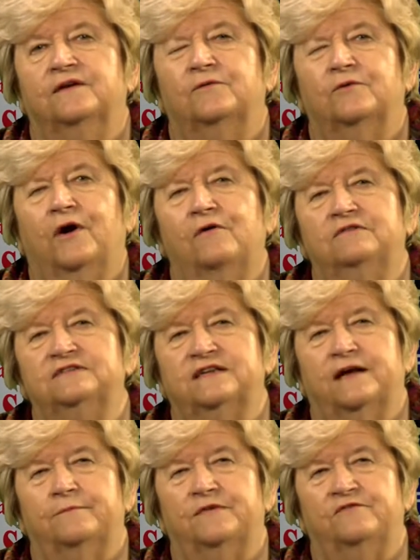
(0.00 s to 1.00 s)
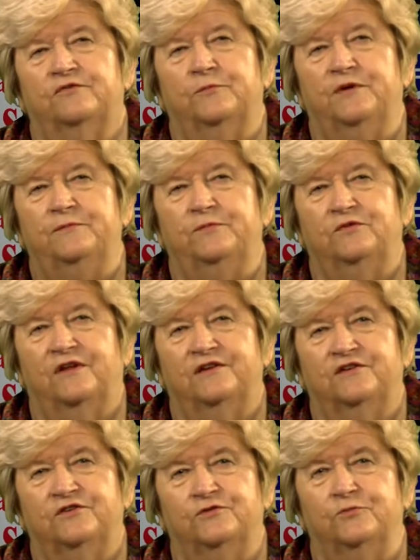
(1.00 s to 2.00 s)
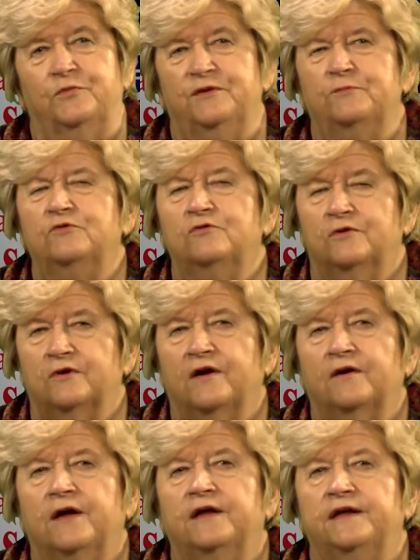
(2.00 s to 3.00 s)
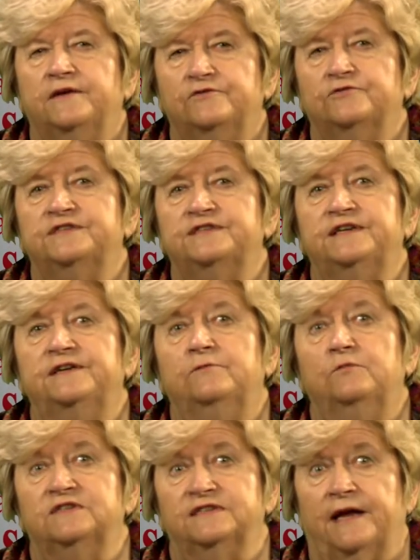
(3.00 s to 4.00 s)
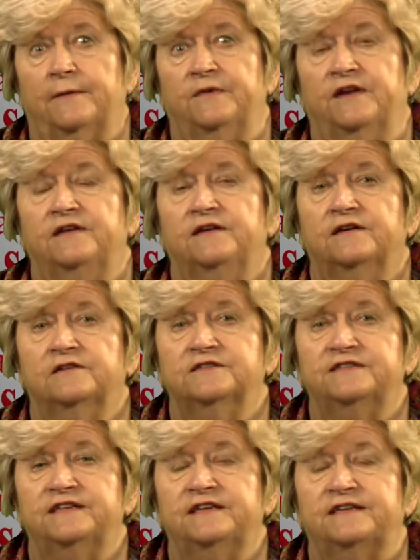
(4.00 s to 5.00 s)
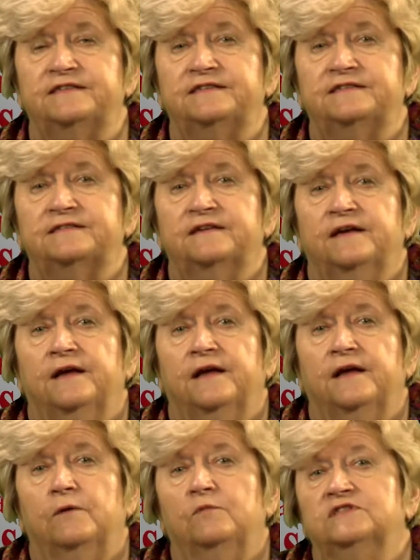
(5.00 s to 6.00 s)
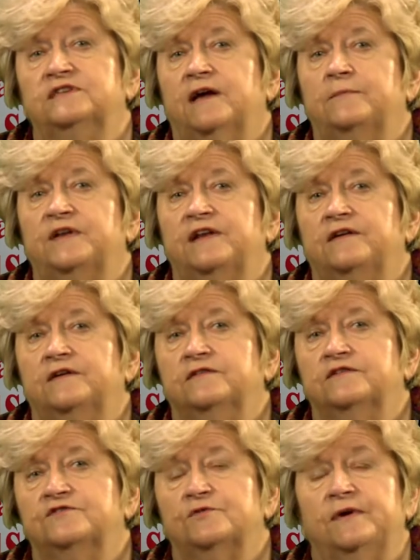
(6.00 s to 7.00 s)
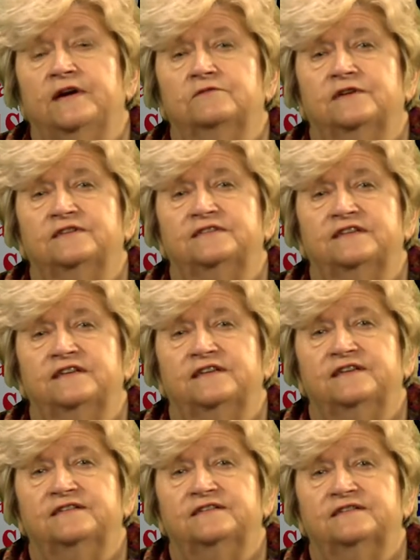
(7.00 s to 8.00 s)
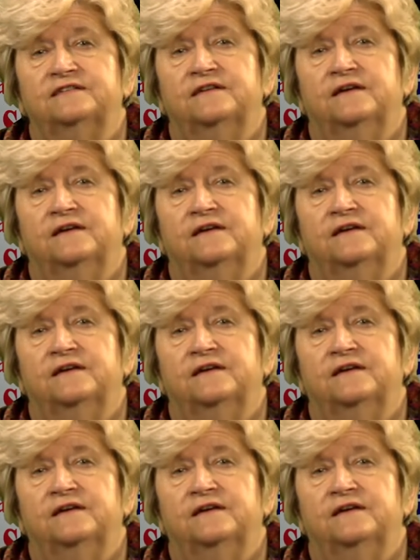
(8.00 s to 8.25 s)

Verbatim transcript: We're always happy for people like you, people who are interested in what's happening in our cities and what's happening in the surrounding cities.